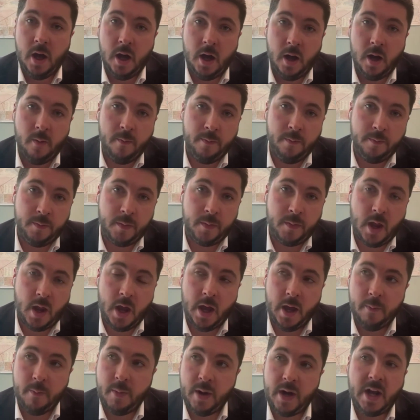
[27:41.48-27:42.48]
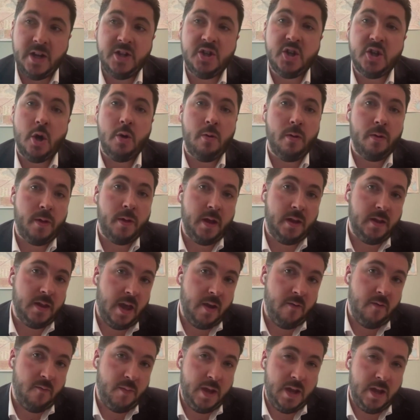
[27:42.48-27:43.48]
But I don't
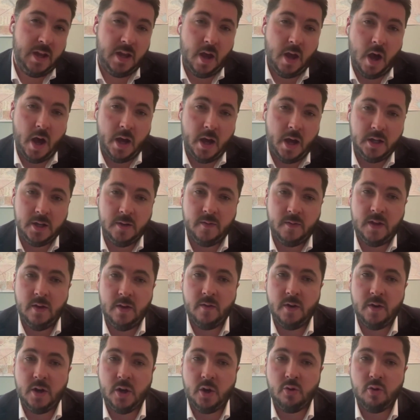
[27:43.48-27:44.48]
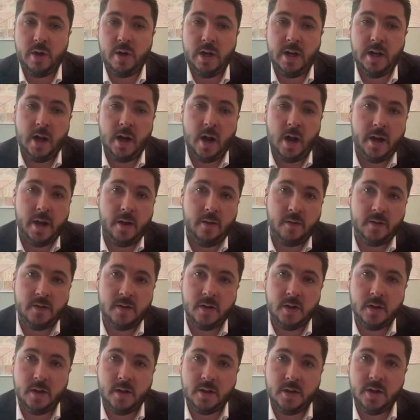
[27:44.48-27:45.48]
think they've been kind of given a green light
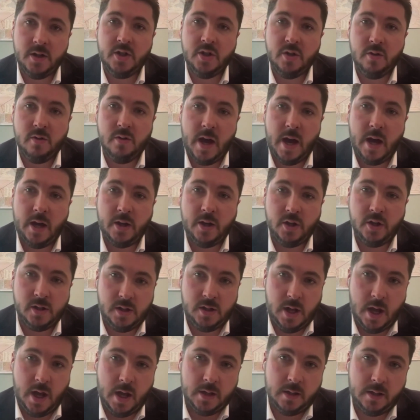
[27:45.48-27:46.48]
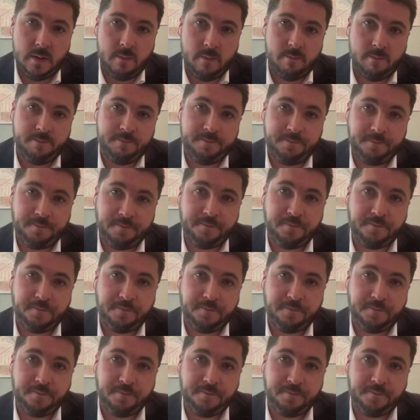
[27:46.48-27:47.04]
to do that just yet.